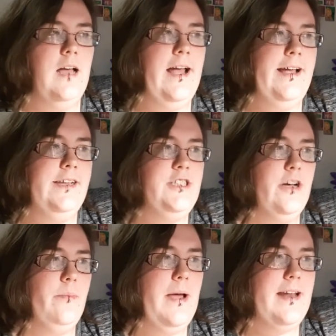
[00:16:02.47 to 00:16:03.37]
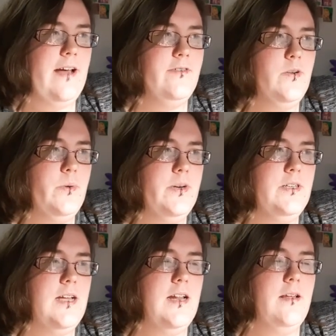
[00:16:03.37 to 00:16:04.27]
I add gel pen
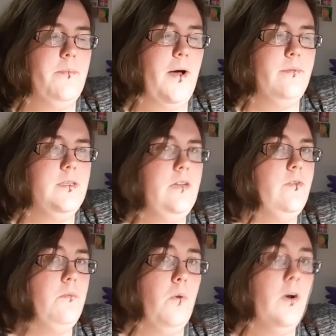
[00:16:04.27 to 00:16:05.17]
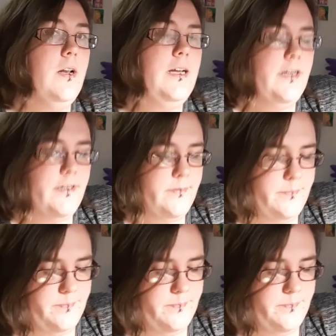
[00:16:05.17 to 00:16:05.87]
afterwards, and it pops even more later.